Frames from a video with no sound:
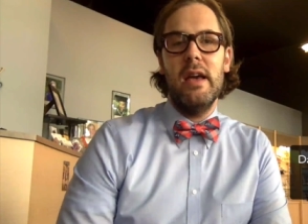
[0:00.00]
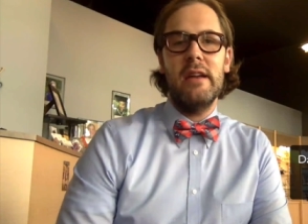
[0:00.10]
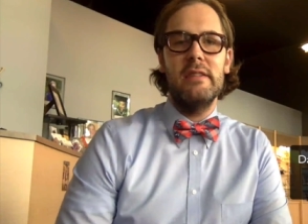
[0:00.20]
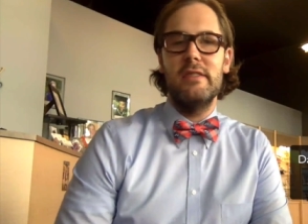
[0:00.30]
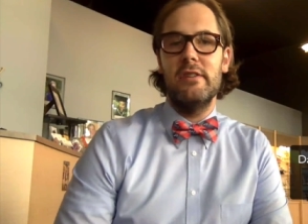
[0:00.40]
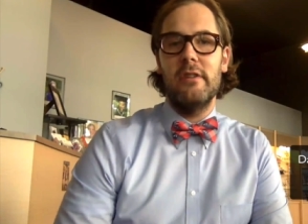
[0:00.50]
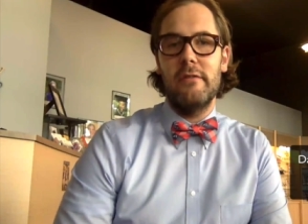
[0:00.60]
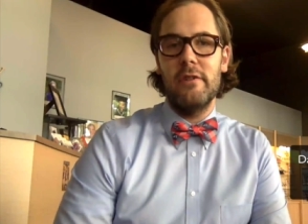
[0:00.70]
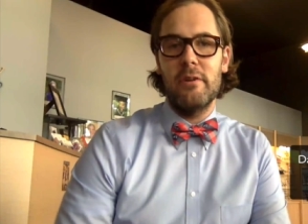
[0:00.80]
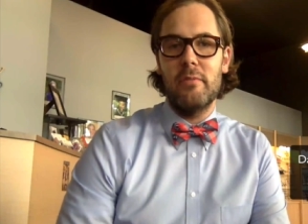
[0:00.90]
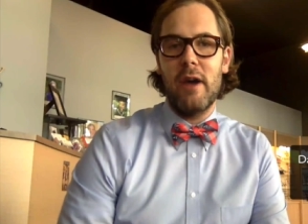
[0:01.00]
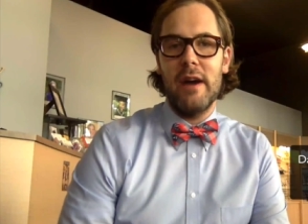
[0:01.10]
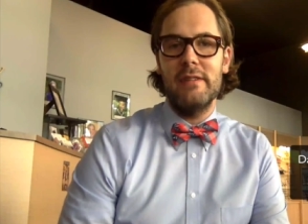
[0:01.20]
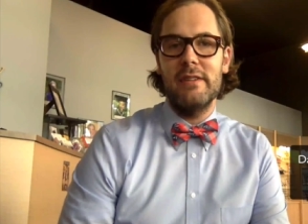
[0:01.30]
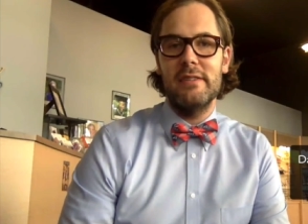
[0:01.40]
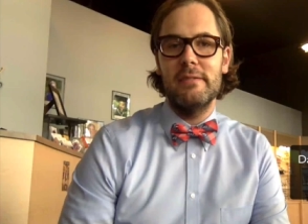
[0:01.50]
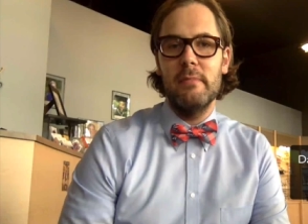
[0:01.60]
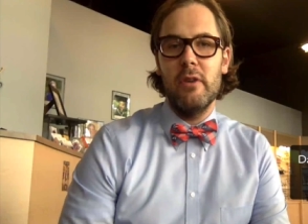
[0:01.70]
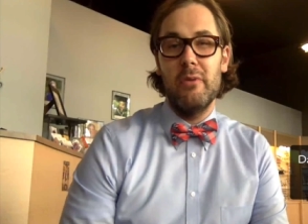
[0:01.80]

and consider it for your practice.